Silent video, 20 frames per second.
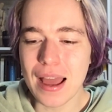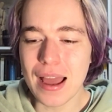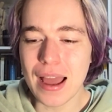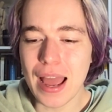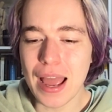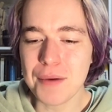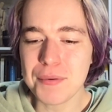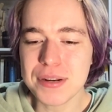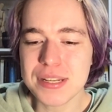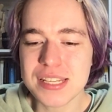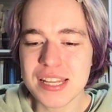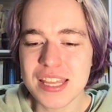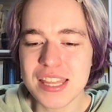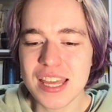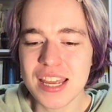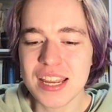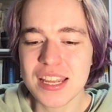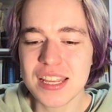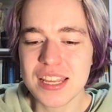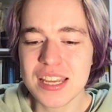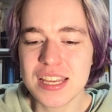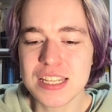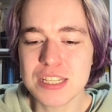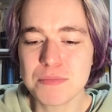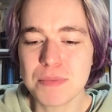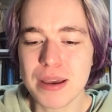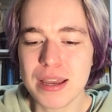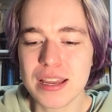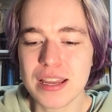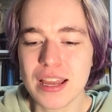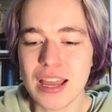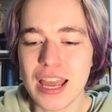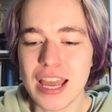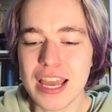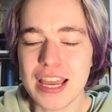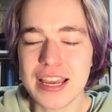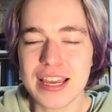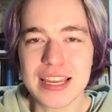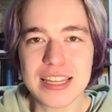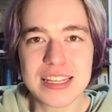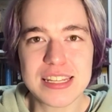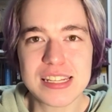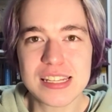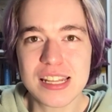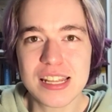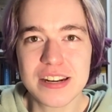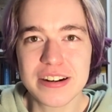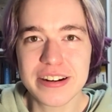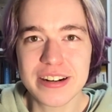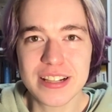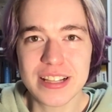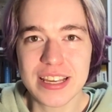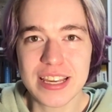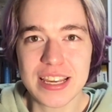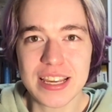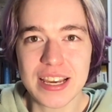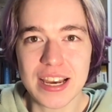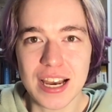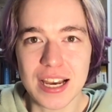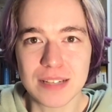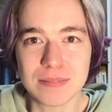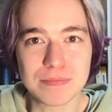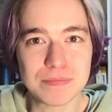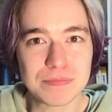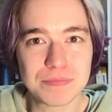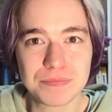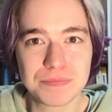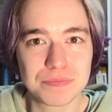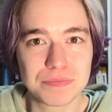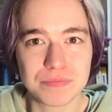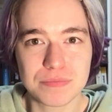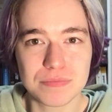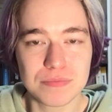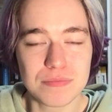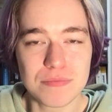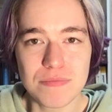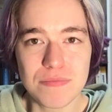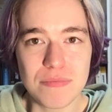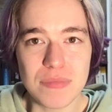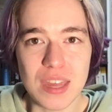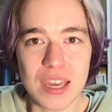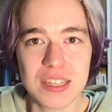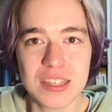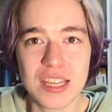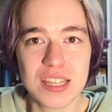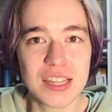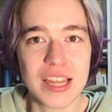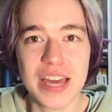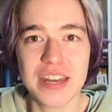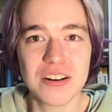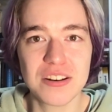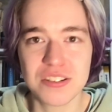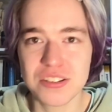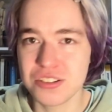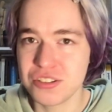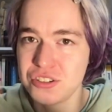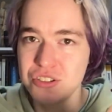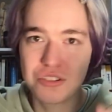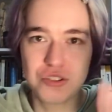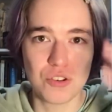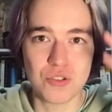I would say that it is, but it's literally, the letters do